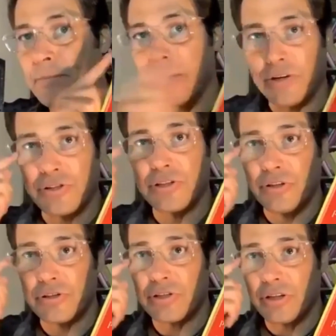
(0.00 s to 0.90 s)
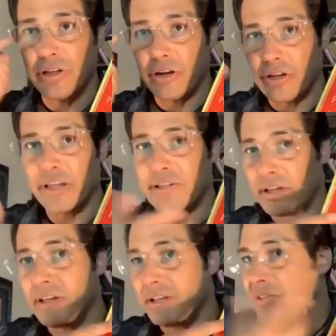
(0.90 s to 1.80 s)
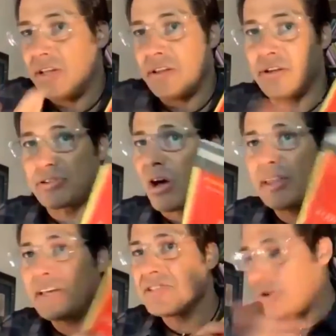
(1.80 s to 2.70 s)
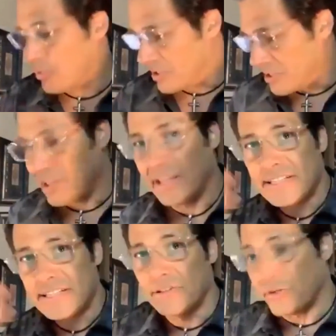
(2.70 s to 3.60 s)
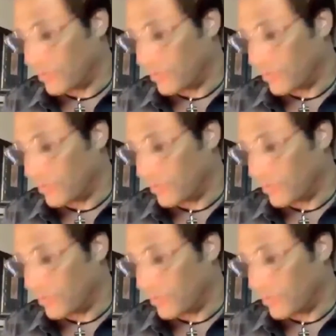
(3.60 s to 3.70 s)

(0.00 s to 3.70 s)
and you just it's there's all these good ones to listen to.